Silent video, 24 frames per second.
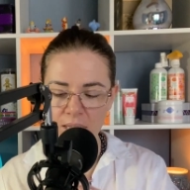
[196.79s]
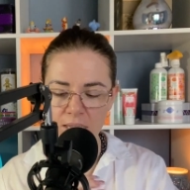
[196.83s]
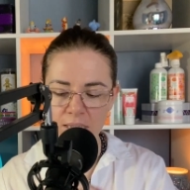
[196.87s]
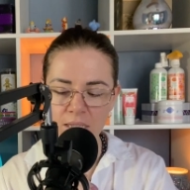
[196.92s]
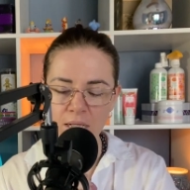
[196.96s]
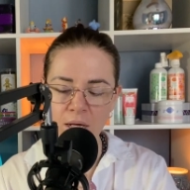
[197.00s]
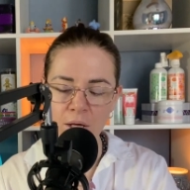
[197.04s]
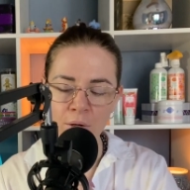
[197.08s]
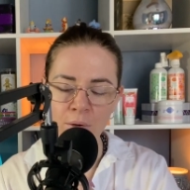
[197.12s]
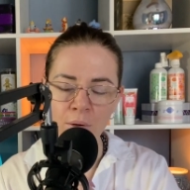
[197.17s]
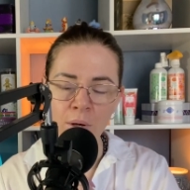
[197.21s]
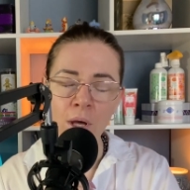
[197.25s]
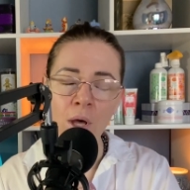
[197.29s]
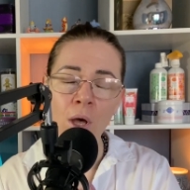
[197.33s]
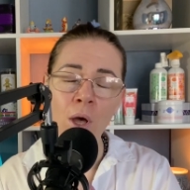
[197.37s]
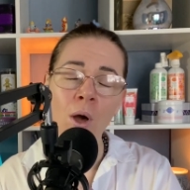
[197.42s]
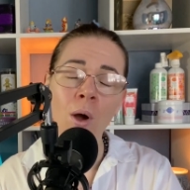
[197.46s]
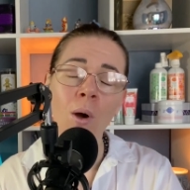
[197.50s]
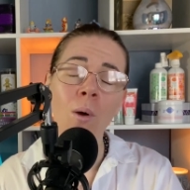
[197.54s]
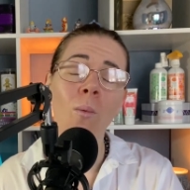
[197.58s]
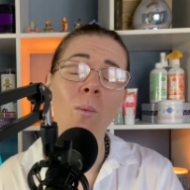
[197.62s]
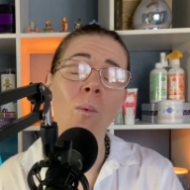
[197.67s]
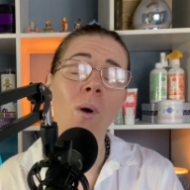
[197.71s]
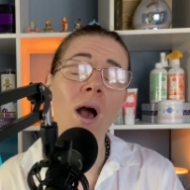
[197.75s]
So
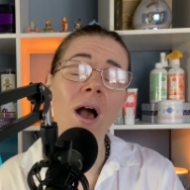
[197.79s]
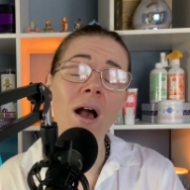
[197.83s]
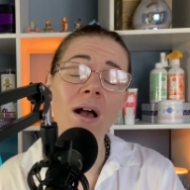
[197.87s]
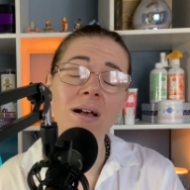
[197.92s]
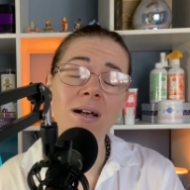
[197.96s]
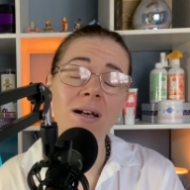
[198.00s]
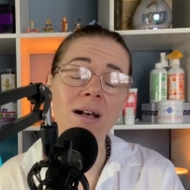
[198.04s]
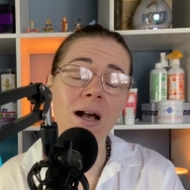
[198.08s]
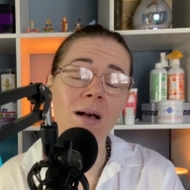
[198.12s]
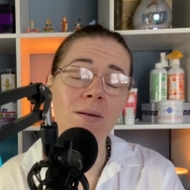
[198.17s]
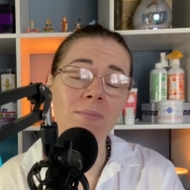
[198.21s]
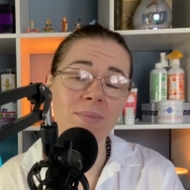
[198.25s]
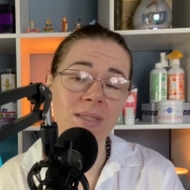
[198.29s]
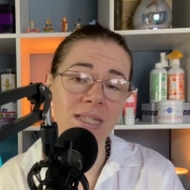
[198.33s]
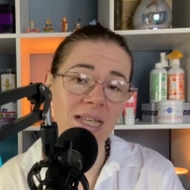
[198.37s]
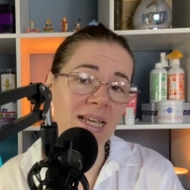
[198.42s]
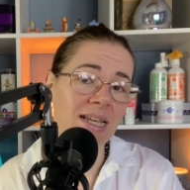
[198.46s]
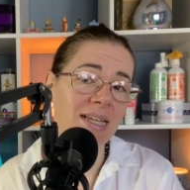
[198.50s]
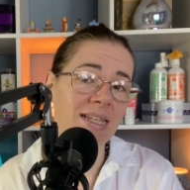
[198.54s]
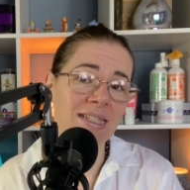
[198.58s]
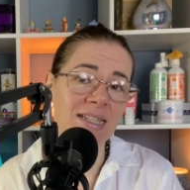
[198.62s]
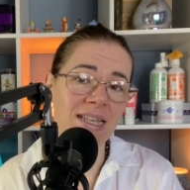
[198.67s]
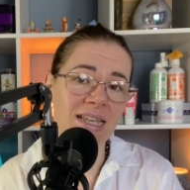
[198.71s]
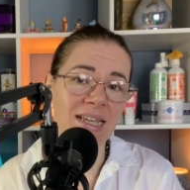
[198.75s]
work comes
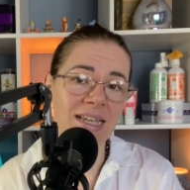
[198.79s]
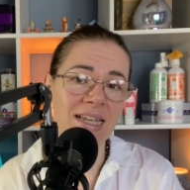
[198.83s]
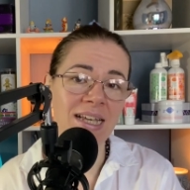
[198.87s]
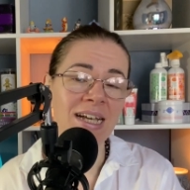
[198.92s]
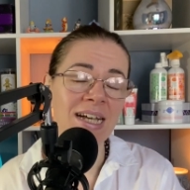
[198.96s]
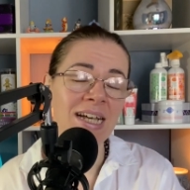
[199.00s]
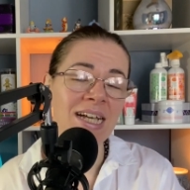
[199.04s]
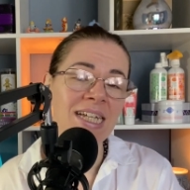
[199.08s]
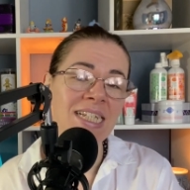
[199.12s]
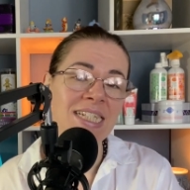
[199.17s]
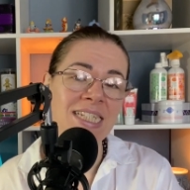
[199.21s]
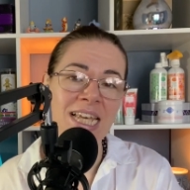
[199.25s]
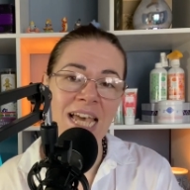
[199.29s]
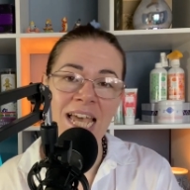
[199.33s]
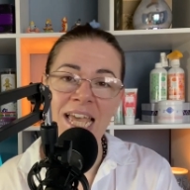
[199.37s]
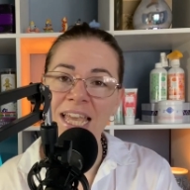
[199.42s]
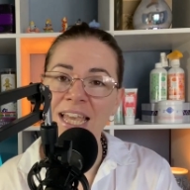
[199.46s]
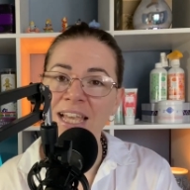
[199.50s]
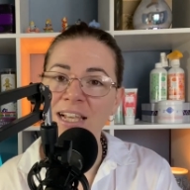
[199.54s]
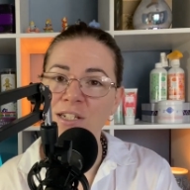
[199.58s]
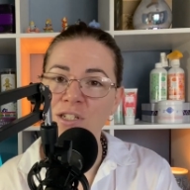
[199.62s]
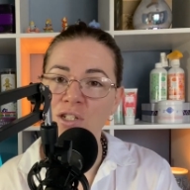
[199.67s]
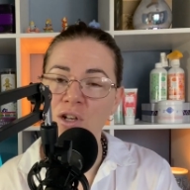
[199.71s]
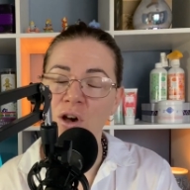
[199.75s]
easy,
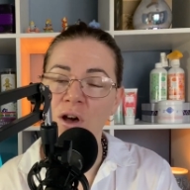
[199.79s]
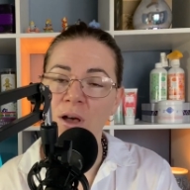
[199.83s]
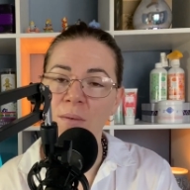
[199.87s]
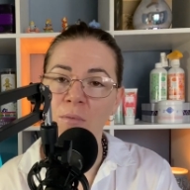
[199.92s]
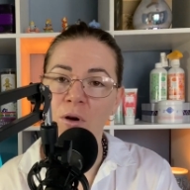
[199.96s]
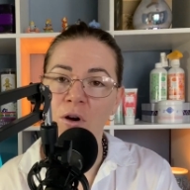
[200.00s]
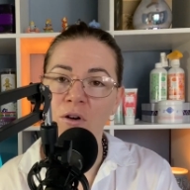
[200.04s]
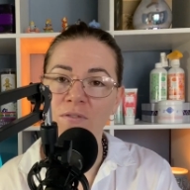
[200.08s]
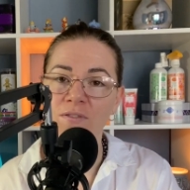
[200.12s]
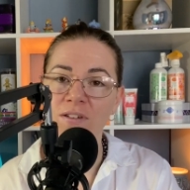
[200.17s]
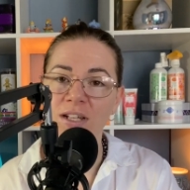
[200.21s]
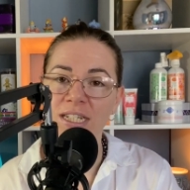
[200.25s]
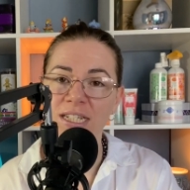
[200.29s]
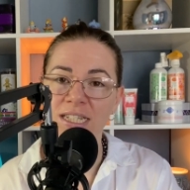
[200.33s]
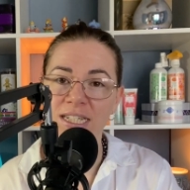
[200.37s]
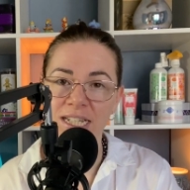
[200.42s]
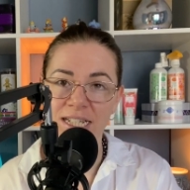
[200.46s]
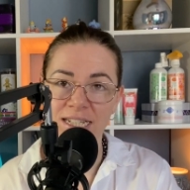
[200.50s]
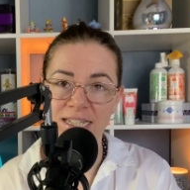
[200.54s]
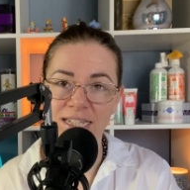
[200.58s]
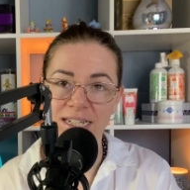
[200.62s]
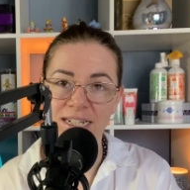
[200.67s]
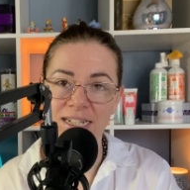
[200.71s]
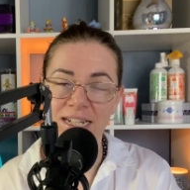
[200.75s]
taking time off
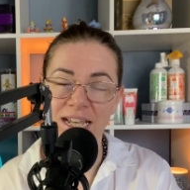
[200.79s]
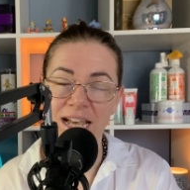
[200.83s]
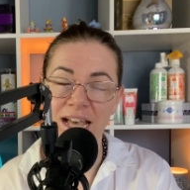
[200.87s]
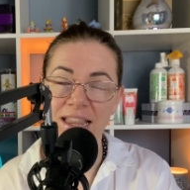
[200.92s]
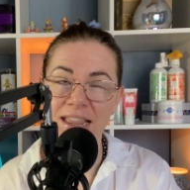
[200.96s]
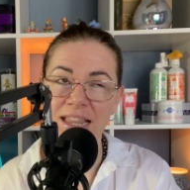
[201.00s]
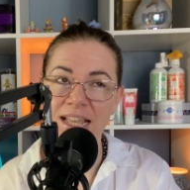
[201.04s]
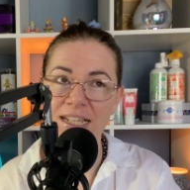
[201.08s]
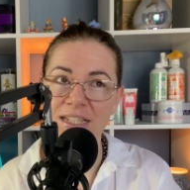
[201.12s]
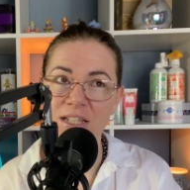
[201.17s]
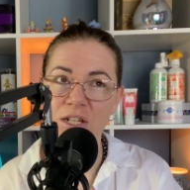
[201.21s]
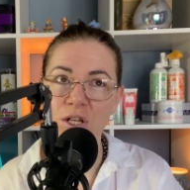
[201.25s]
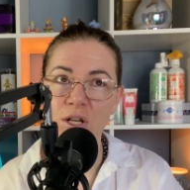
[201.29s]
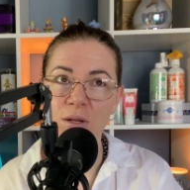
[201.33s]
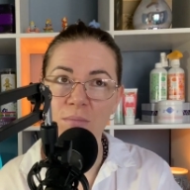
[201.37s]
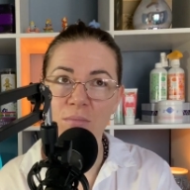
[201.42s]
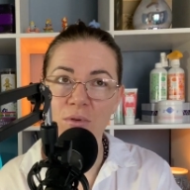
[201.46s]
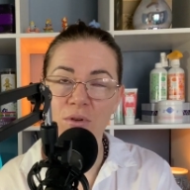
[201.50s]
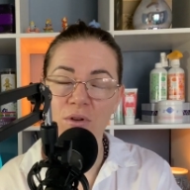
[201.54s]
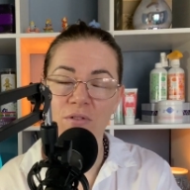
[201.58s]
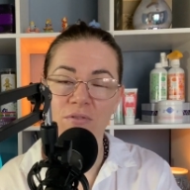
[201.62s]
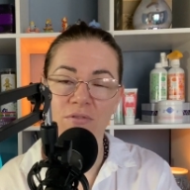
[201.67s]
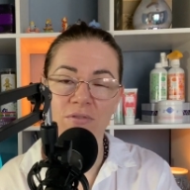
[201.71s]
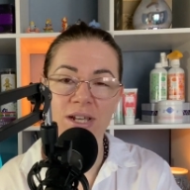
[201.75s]
doesn't. And there's a
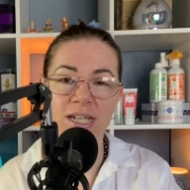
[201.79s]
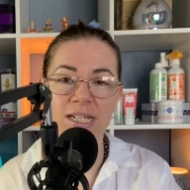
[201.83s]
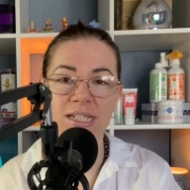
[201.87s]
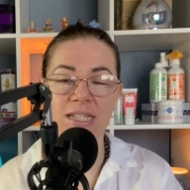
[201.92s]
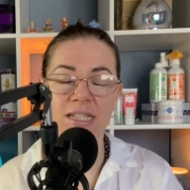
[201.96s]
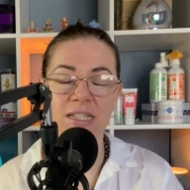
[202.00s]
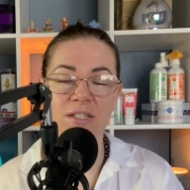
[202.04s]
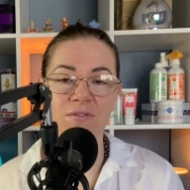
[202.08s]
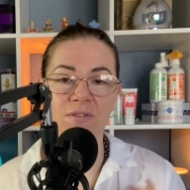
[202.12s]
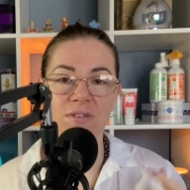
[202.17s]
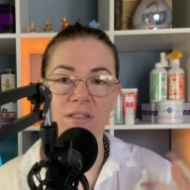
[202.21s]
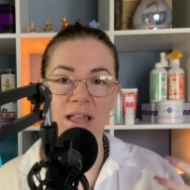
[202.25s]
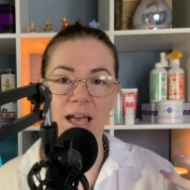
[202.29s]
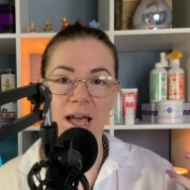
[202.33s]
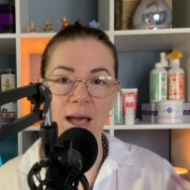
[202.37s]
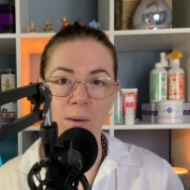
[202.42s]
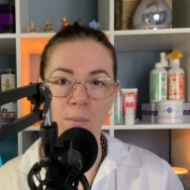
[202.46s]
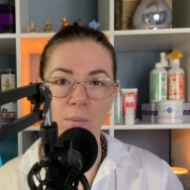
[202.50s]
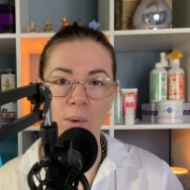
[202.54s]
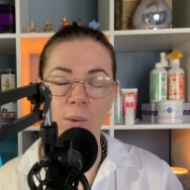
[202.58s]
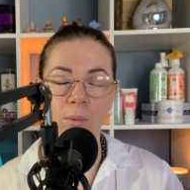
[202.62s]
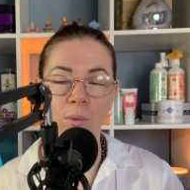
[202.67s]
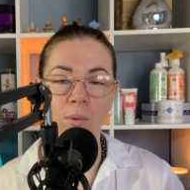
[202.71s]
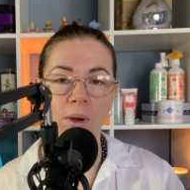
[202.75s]
number of reasons for that,
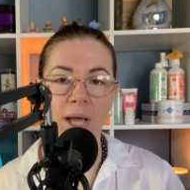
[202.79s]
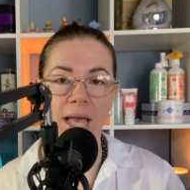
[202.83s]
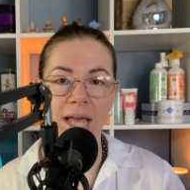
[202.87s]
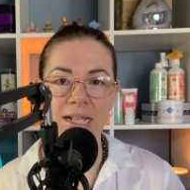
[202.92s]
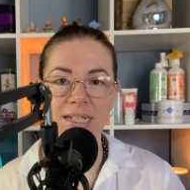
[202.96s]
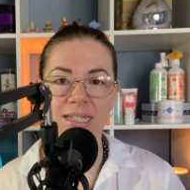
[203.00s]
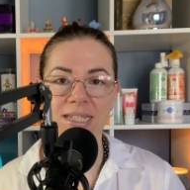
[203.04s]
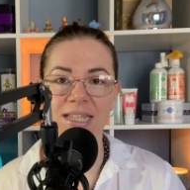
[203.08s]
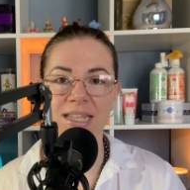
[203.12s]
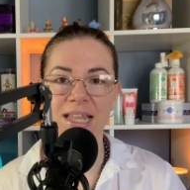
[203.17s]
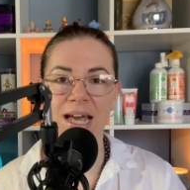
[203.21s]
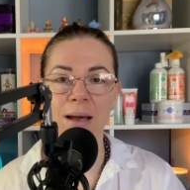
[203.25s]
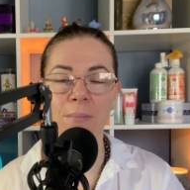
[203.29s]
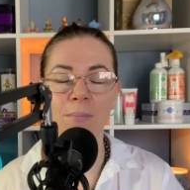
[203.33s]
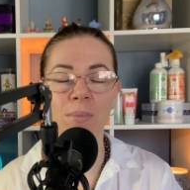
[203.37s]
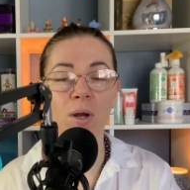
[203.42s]
and we will get to that.